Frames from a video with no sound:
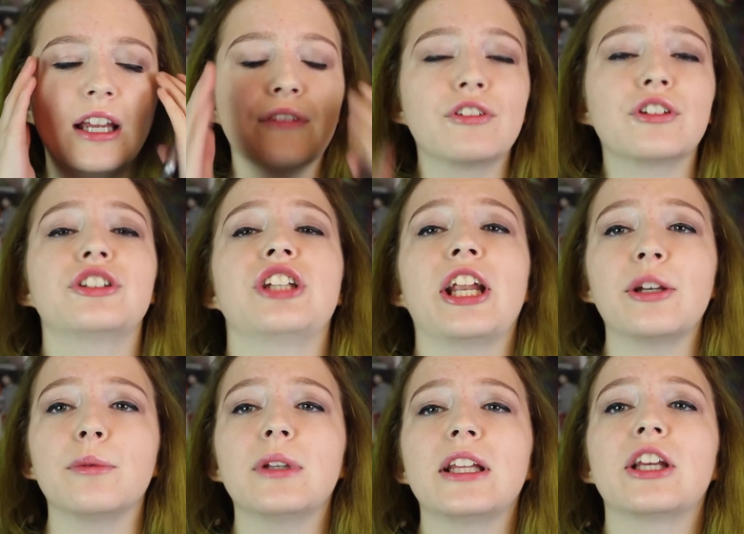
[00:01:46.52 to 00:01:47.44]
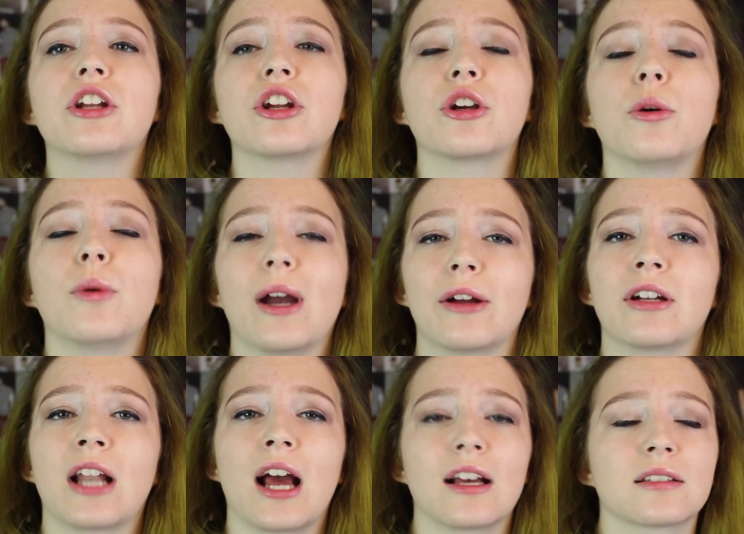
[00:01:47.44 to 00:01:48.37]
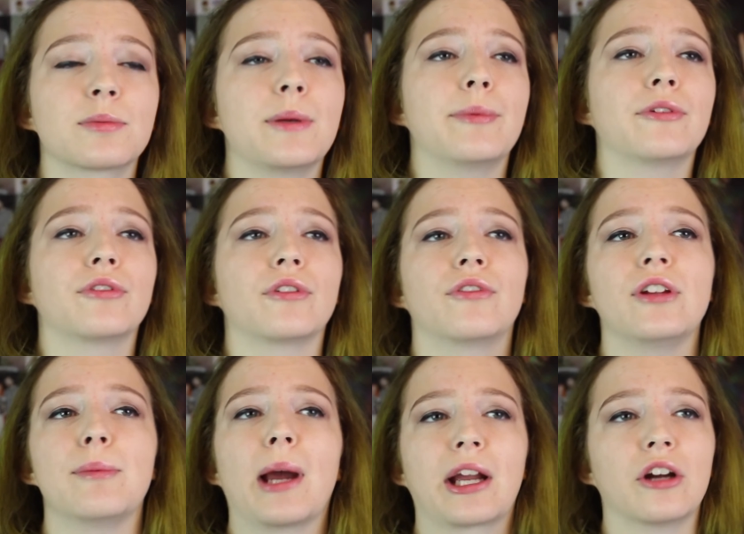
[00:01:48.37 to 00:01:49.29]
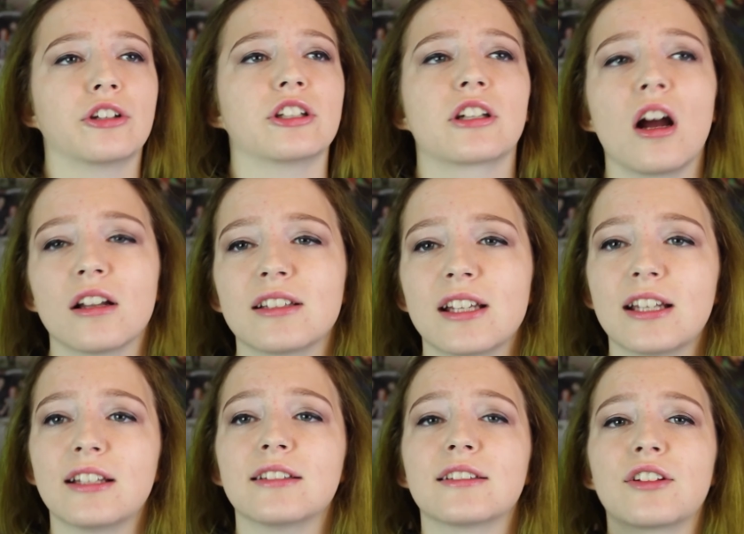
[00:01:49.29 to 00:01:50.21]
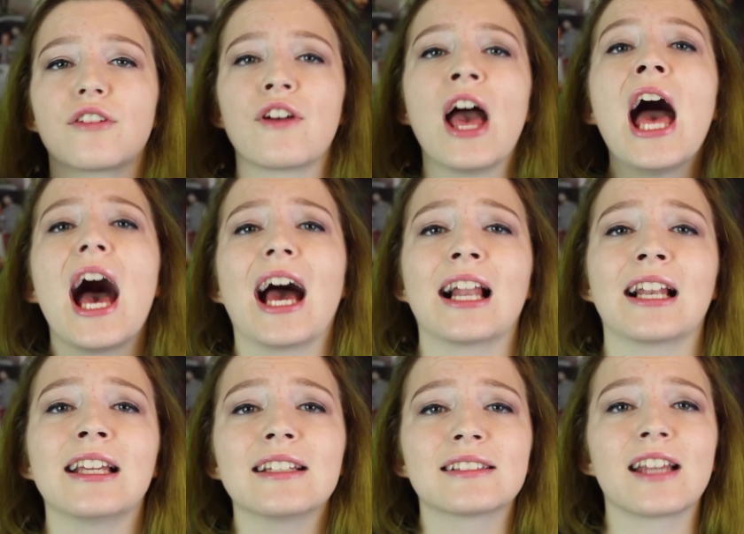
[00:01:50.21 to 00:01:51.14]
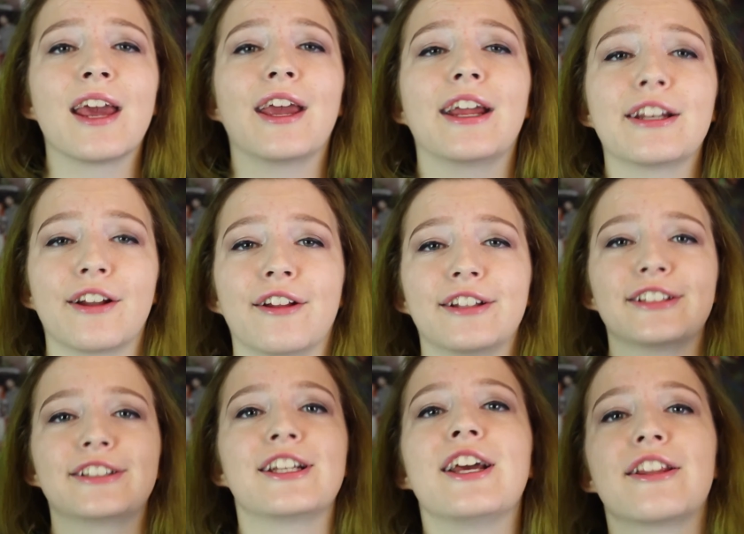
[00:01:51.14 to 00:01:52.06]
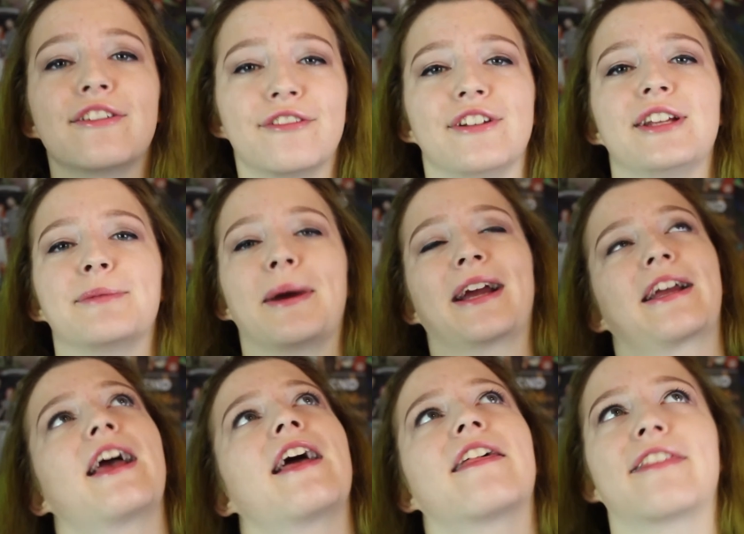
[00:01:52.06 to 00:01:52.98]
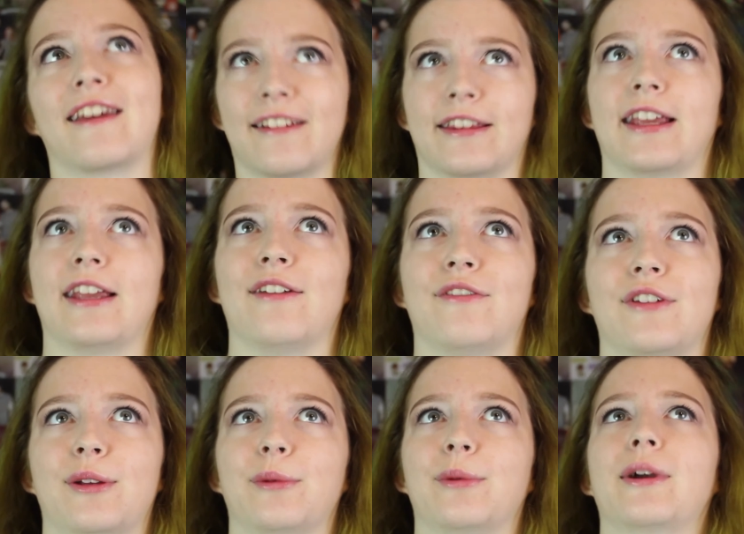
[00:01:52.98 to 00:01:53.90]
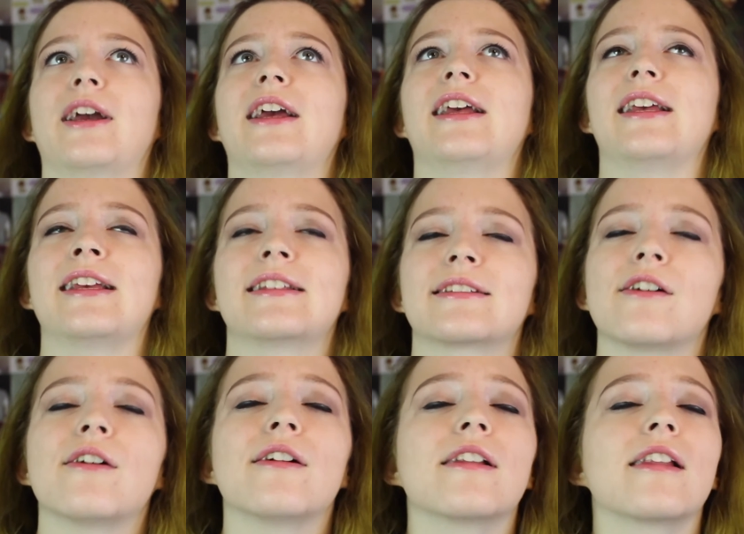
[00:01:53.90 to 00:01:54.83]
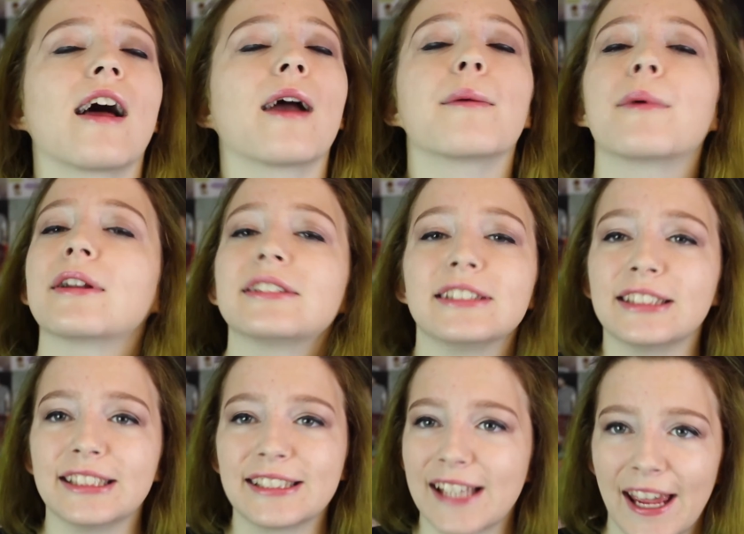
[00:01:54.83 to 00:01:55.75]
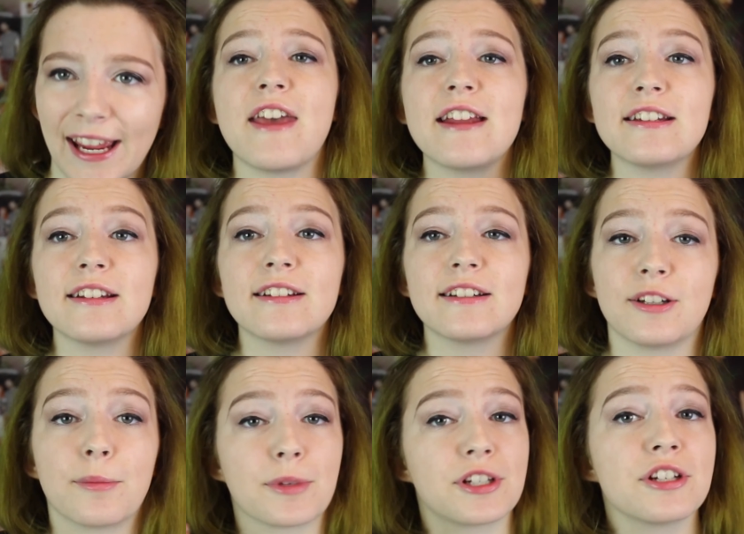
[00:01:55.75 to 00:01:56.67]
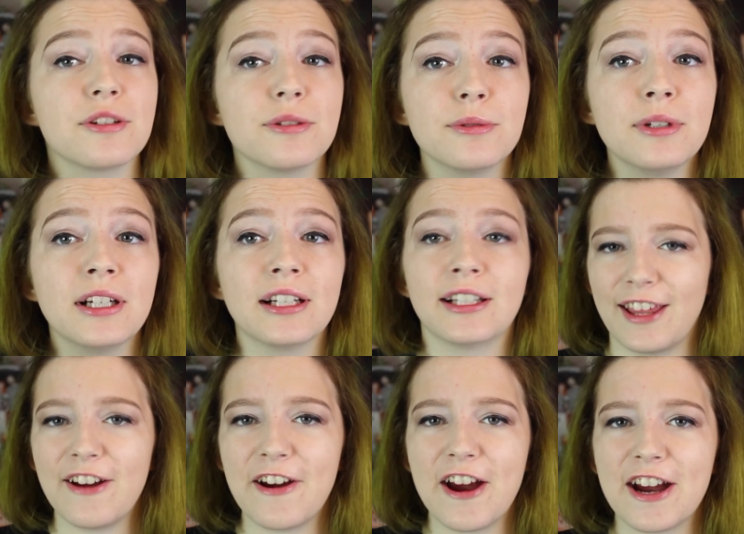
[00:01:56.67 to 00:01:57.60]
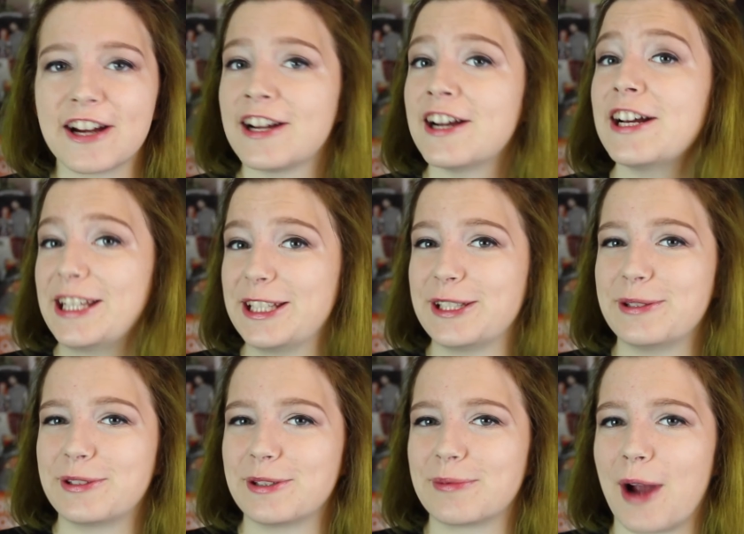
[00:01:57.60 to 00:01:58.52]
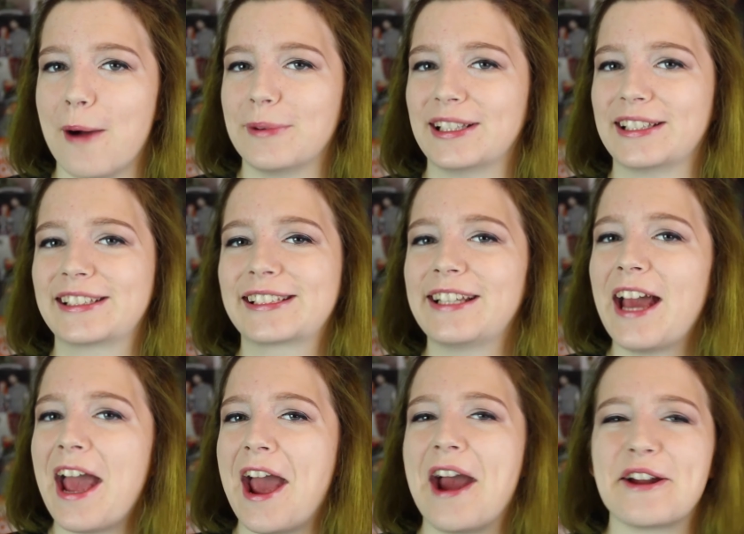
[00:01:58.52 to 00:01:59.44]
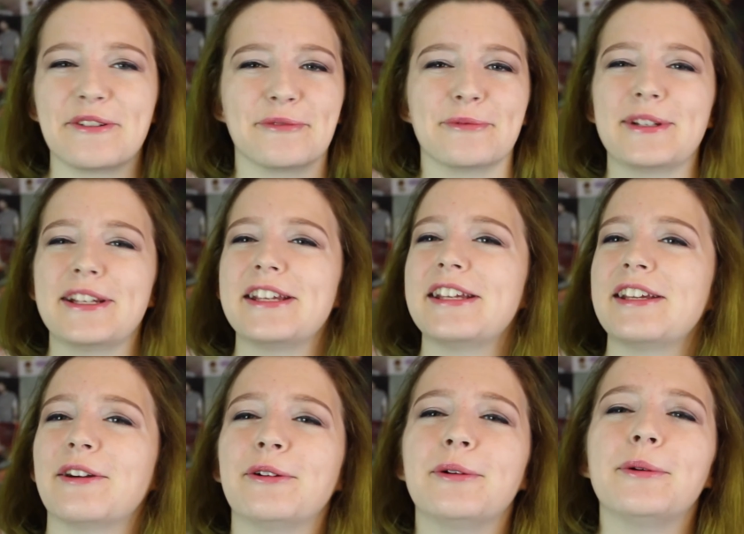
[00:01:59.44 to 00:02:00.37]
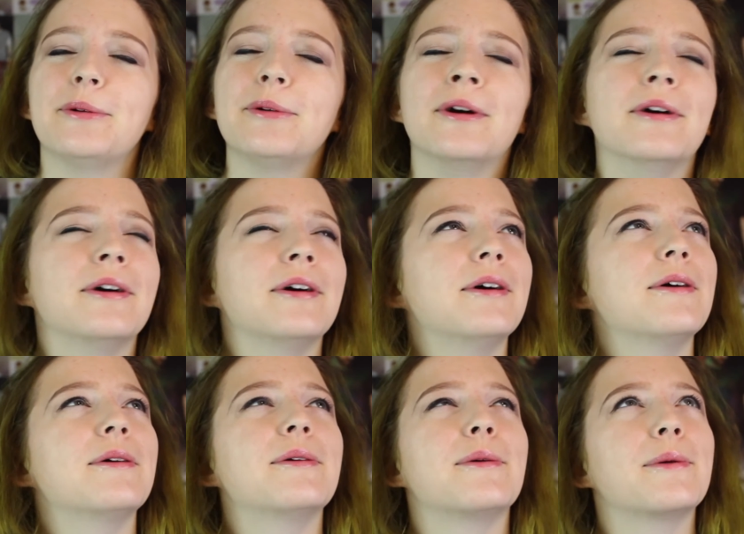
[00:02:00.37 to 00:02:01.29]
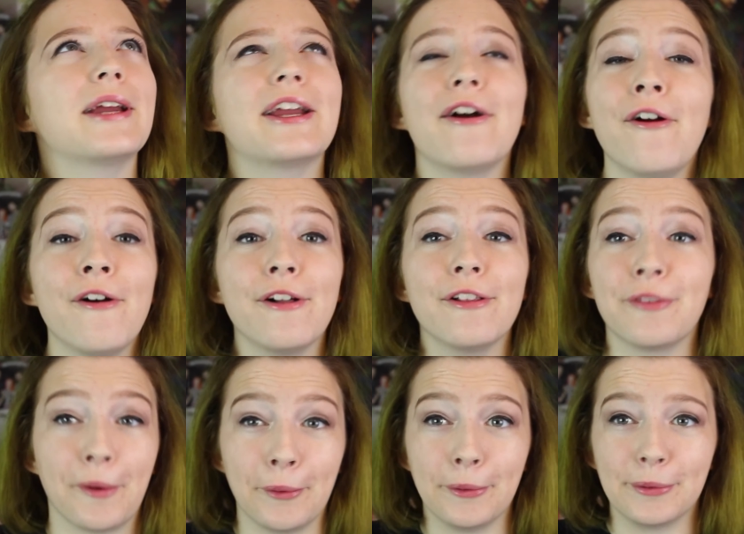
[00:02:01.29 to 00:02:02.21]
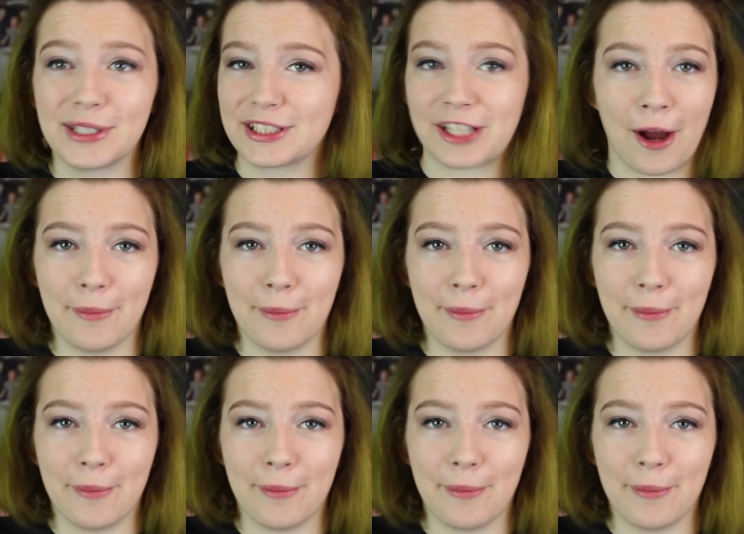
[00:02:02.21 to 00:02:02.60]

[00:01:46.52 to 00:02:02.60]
if you're genuinely gonna go out and ask people for feedback on your content and stuff, at least acknowledge the feedback that they give you. Is all I wanted to say. Then, number two, there are the YouTube comments. And we all know which